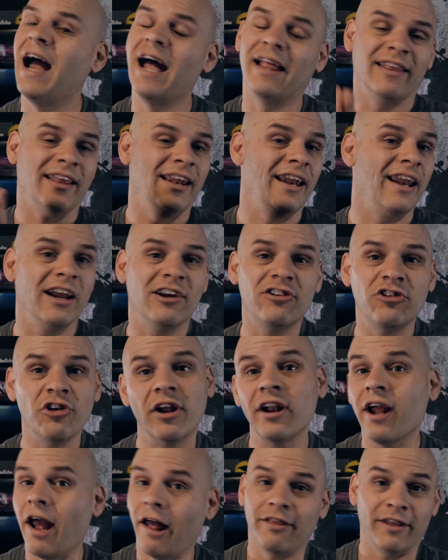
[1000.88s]
and then the next
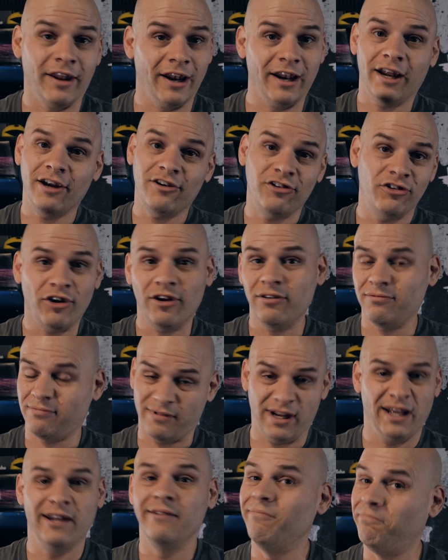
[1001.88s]
shot, and the next shot,
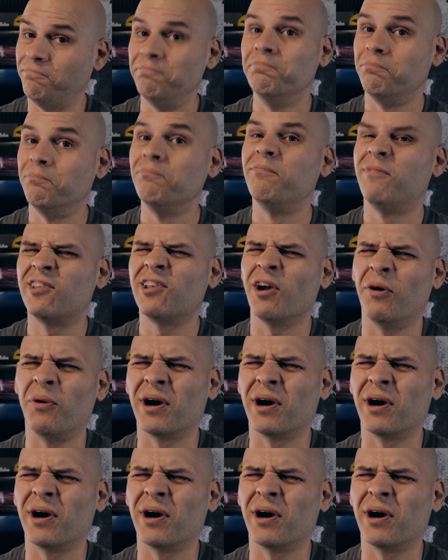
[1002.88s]
and so